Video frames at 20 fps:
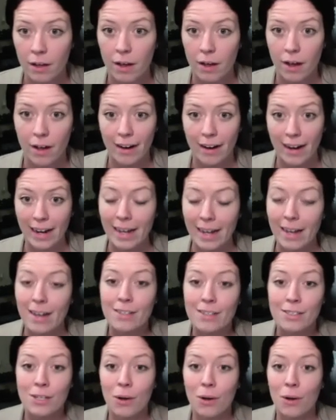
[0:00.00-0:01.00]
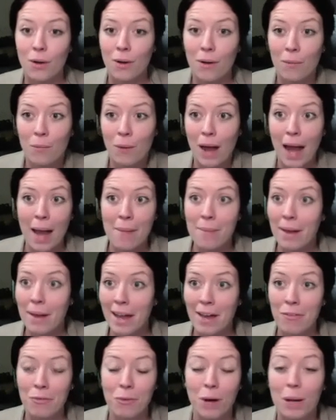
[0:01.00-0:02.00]
All right. So I might
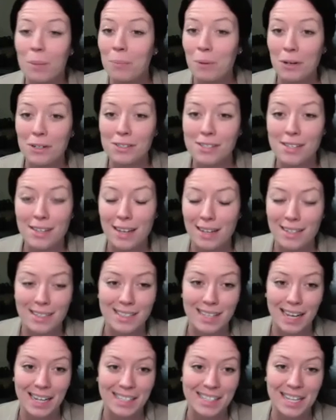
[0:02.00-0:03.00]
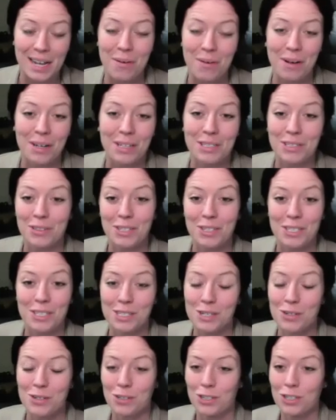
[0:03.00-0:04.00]
have one person that decides they want to do this
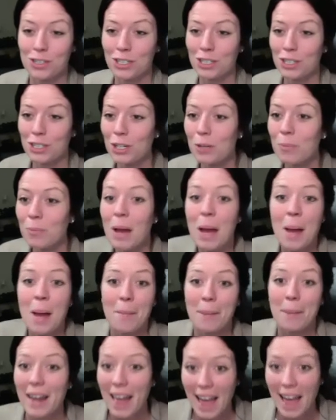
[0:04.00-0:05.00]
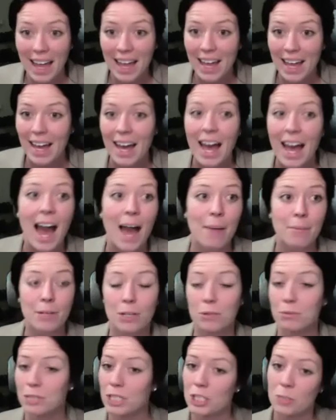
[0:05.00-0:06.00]
nutrition group, but hey, I'm going
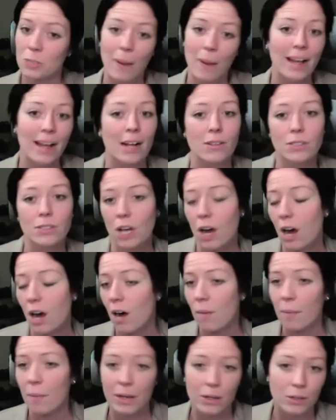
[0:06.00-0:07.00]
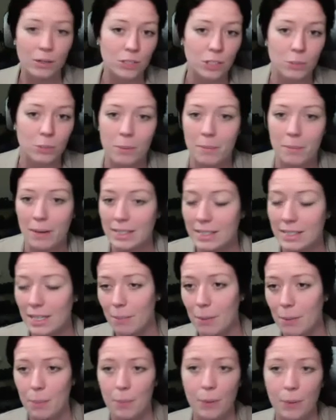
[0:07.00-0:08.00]
to reach back out to all my old 2B mindset
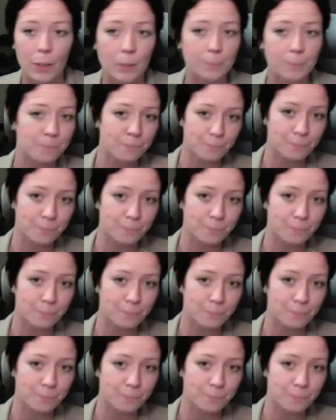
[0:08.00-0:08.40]
people,